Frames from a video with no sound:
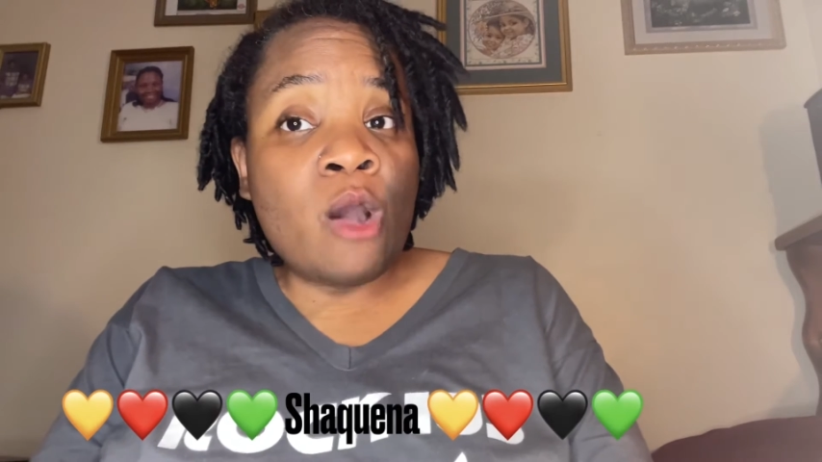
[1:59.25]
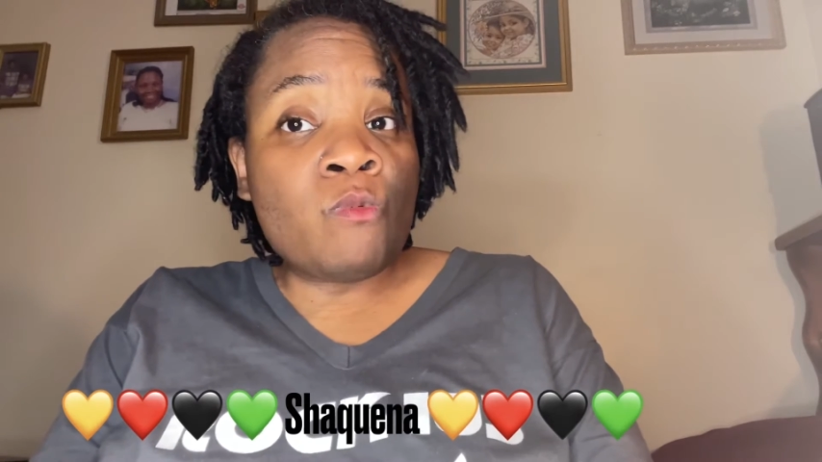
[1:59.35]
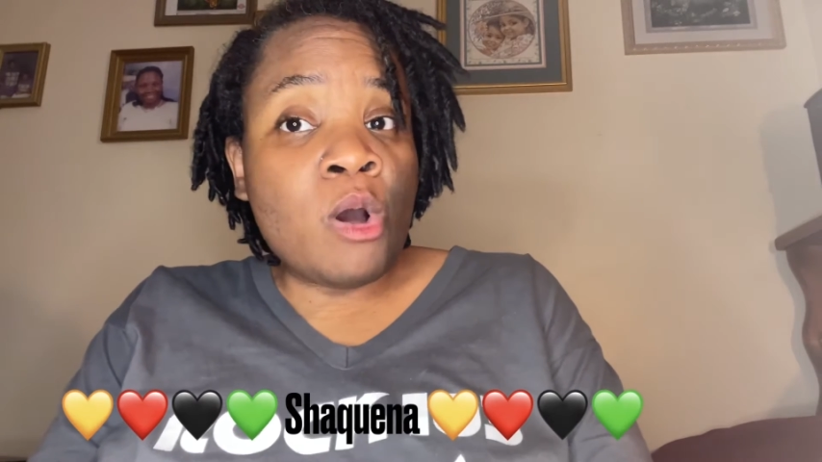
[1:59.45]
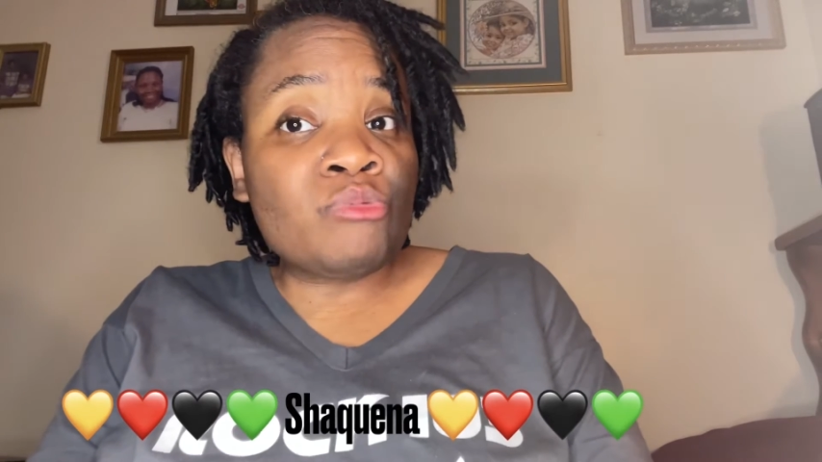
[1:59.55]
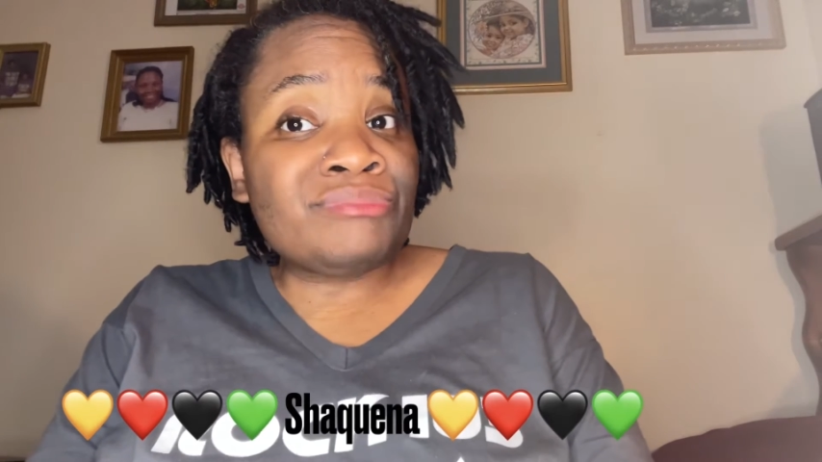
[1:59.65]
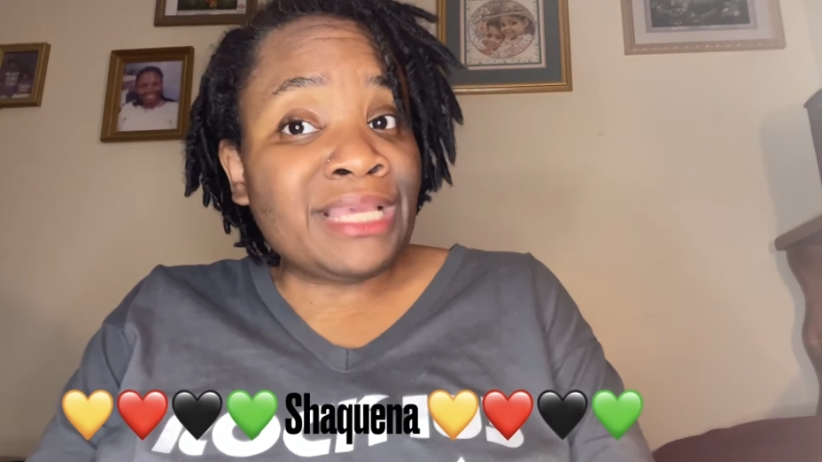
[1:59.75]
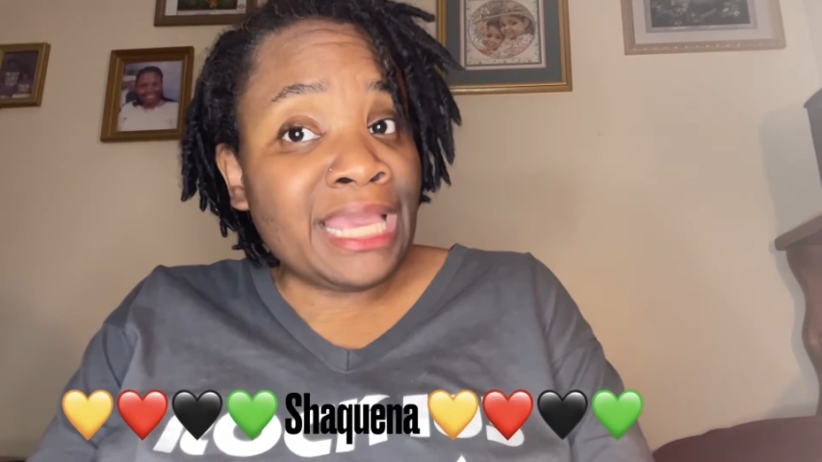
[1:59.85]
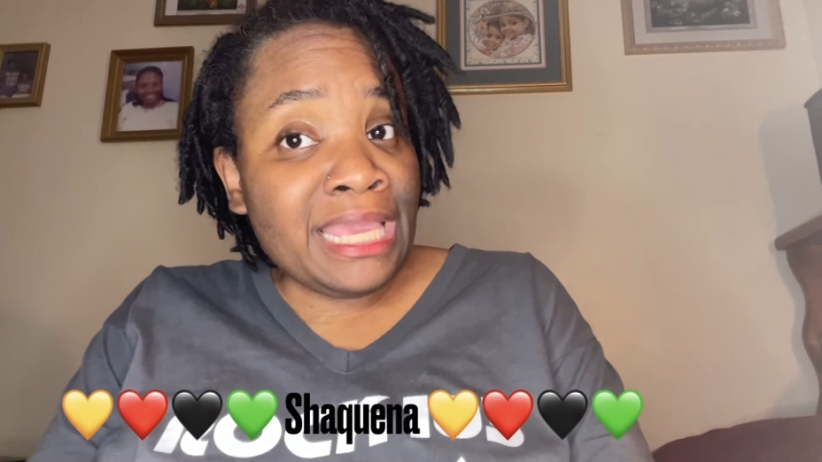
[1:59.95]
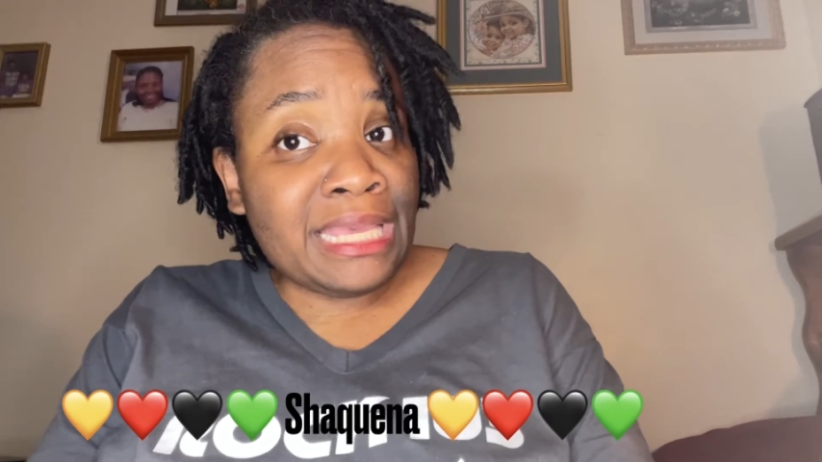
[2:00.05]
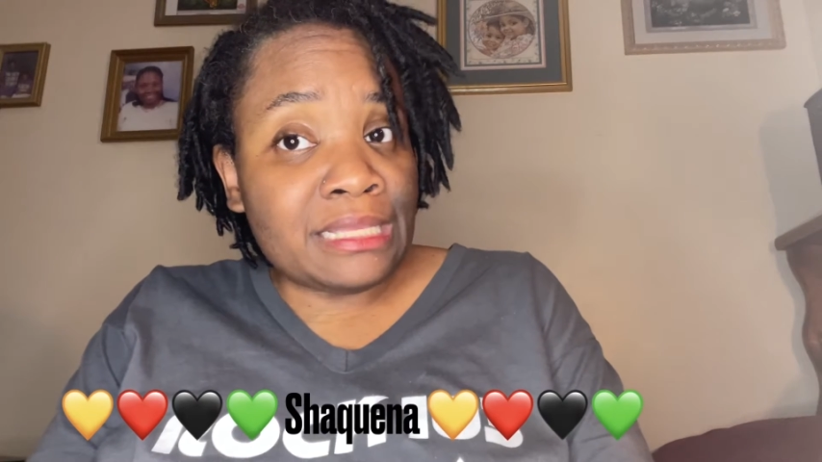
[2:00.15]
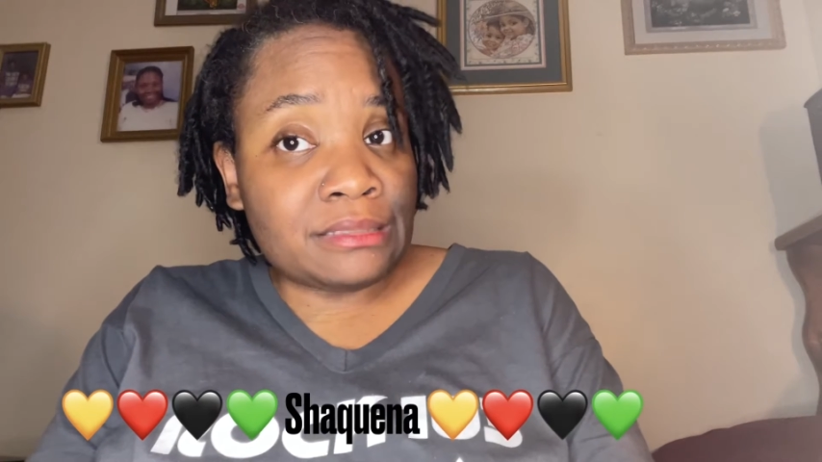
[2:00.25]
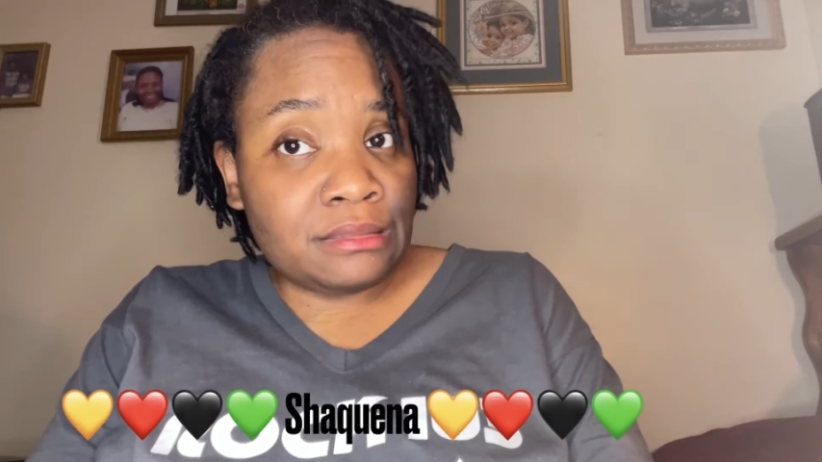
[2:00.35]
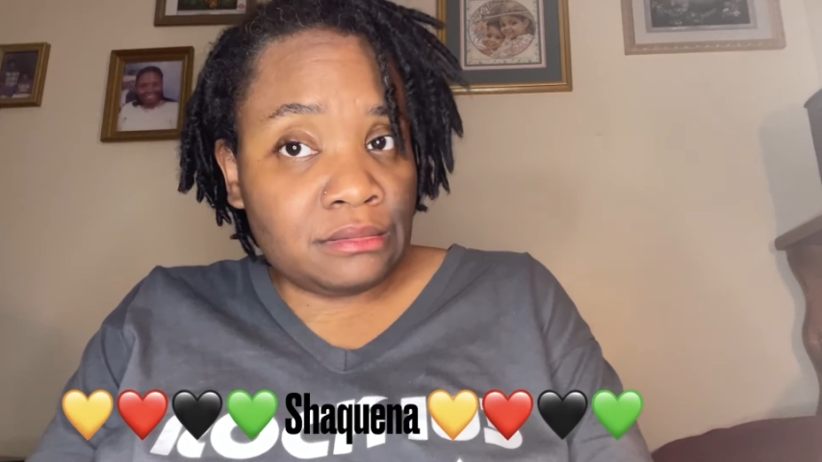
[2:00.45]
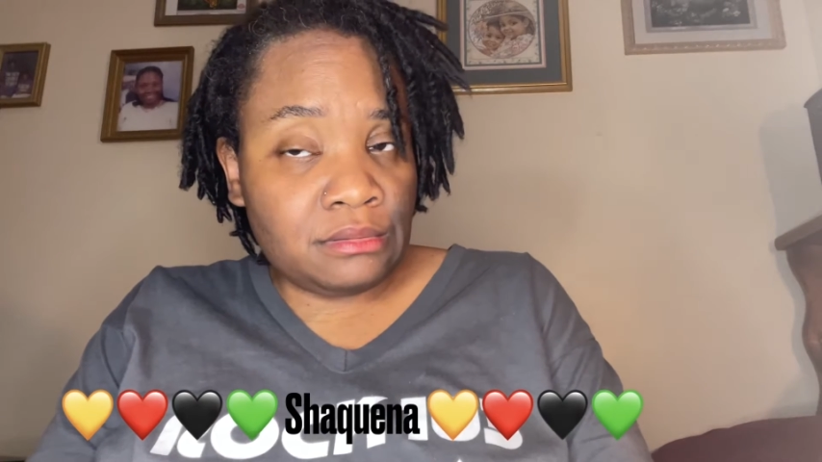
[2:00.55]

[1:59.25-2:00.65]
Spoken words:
wanting kids.